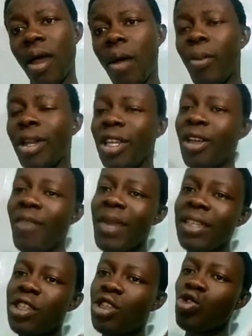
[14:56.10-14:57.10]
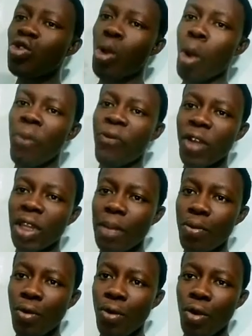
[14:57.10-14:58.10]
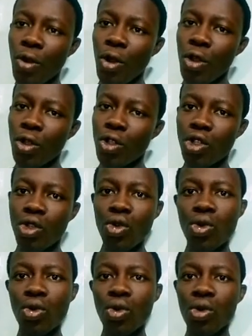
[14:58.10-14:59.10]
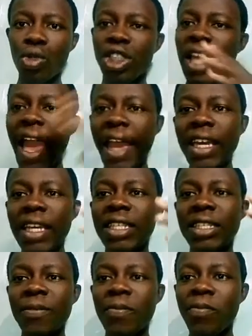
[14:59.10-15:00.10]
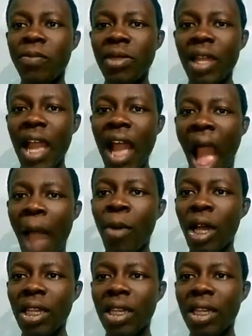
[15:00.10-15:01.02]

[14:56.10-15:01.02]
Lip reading: but the government is too comfortable to share it among